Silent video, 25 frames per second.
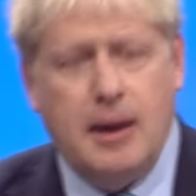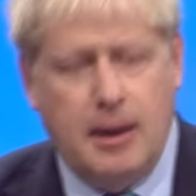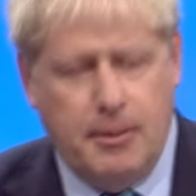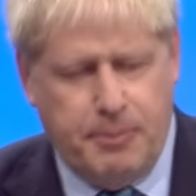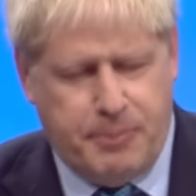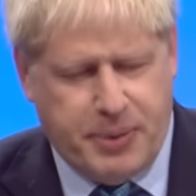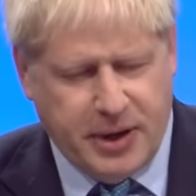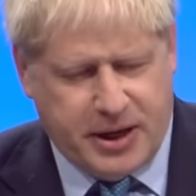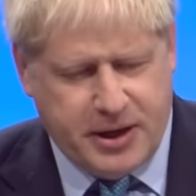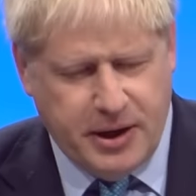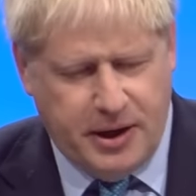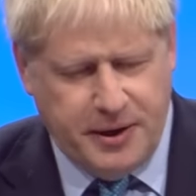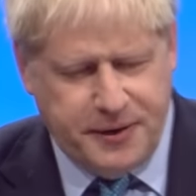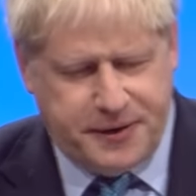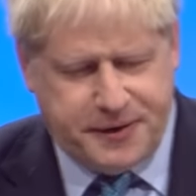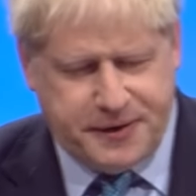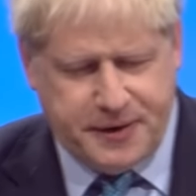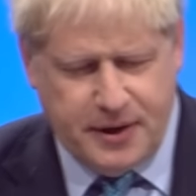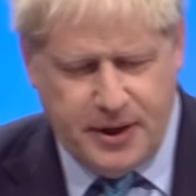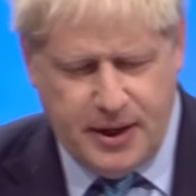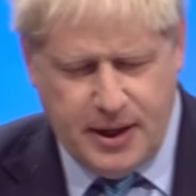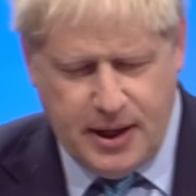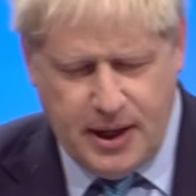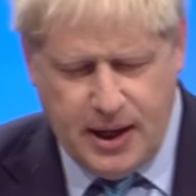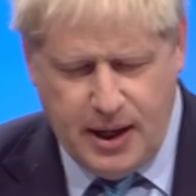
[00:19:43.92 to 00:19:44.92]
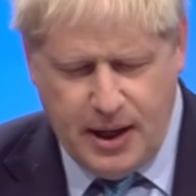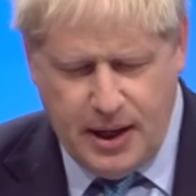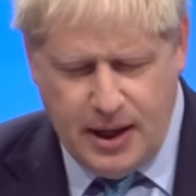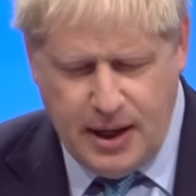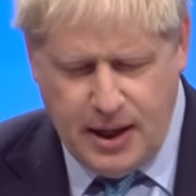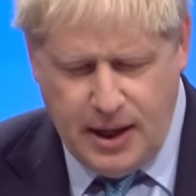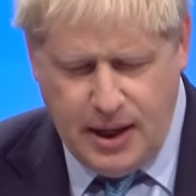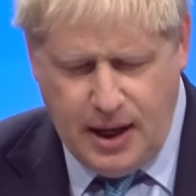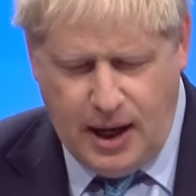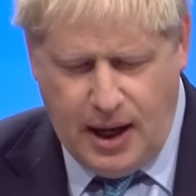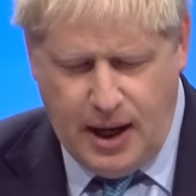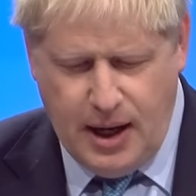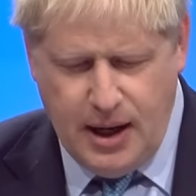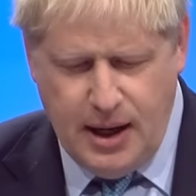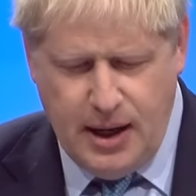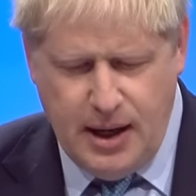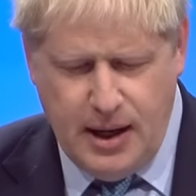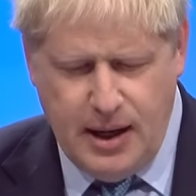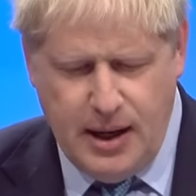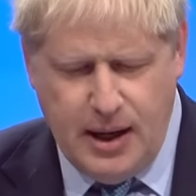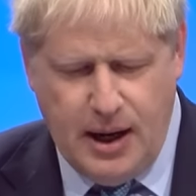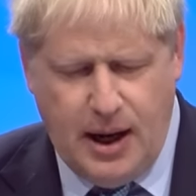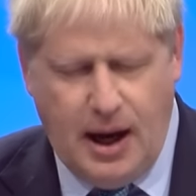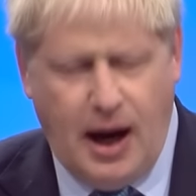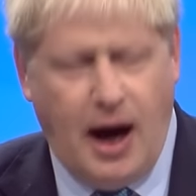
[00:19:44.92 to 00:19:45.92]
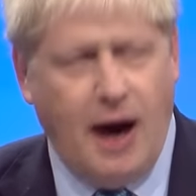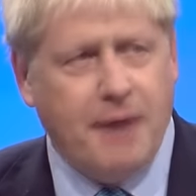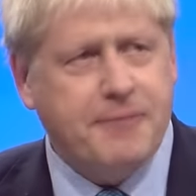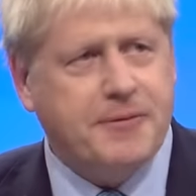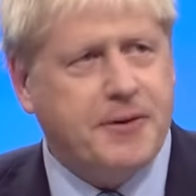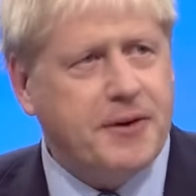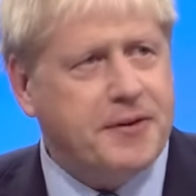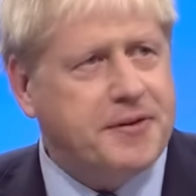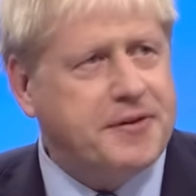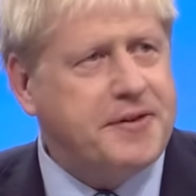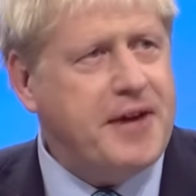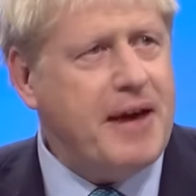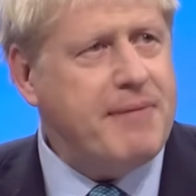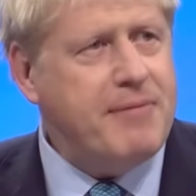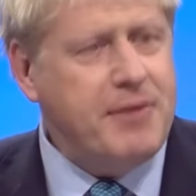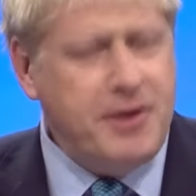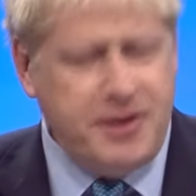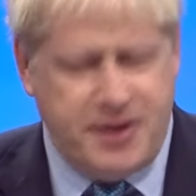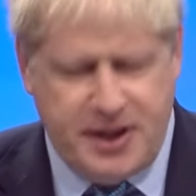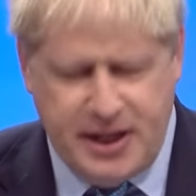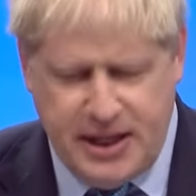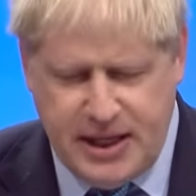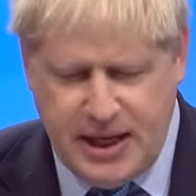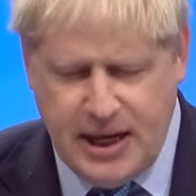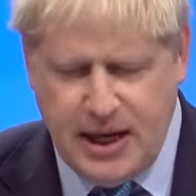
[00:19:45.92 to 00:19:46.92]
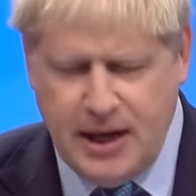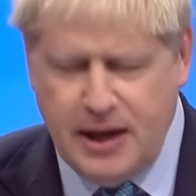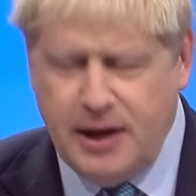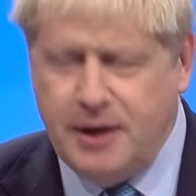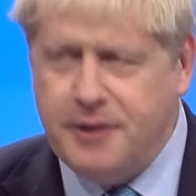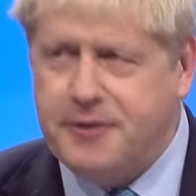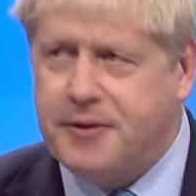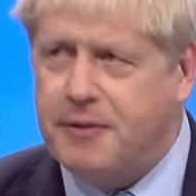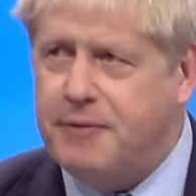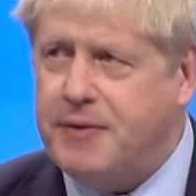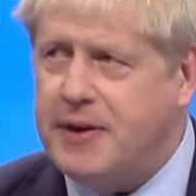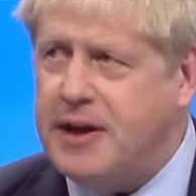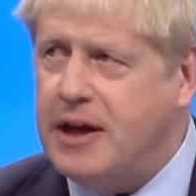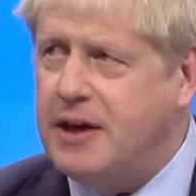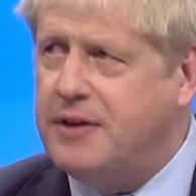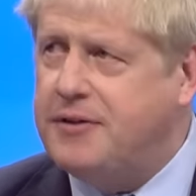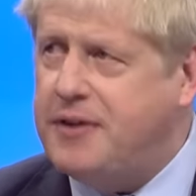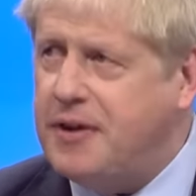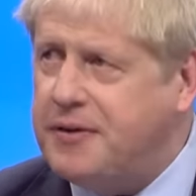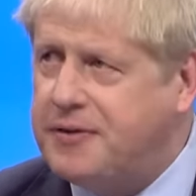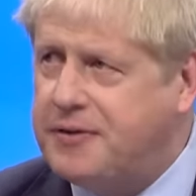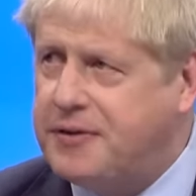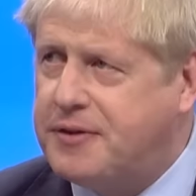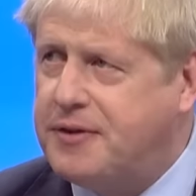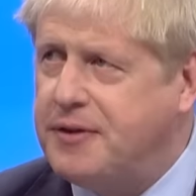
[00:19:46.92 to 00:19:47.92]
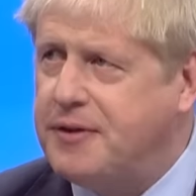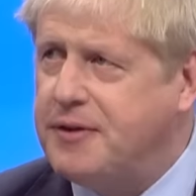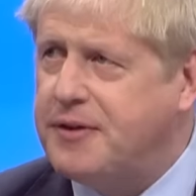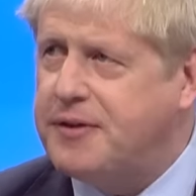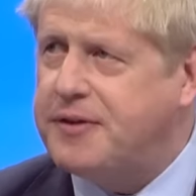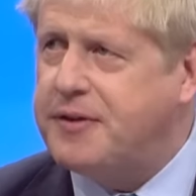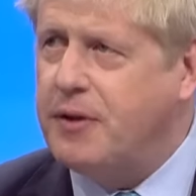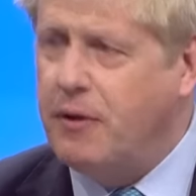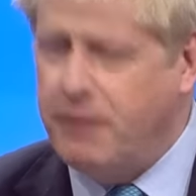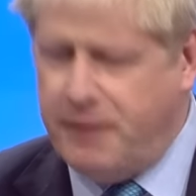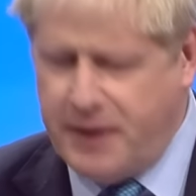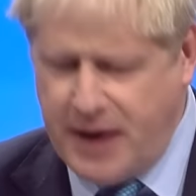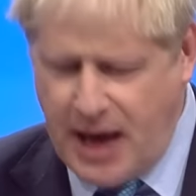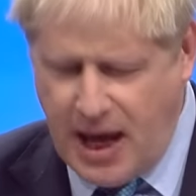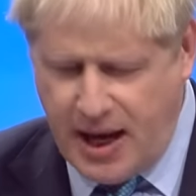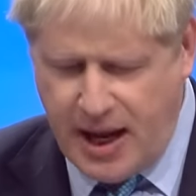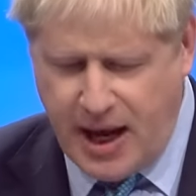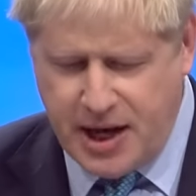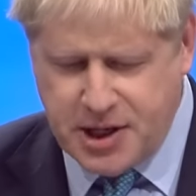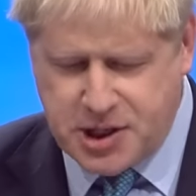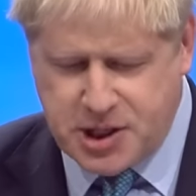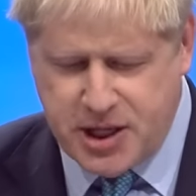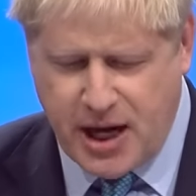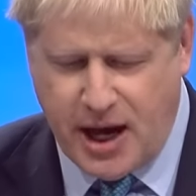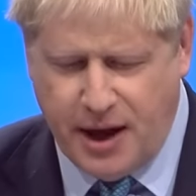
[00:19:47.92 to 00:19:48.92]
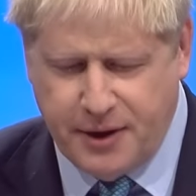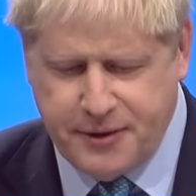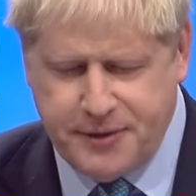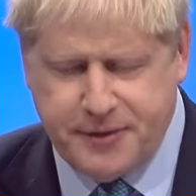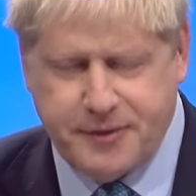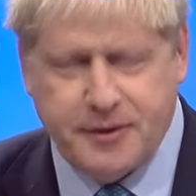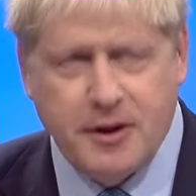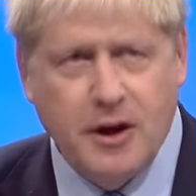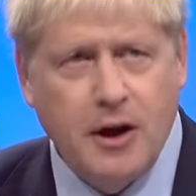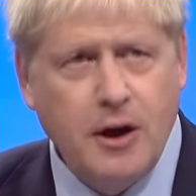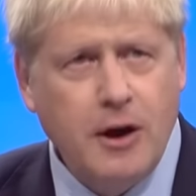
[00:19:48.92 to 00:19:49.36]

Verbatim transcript: Because after seventy years of the existence of the N H S,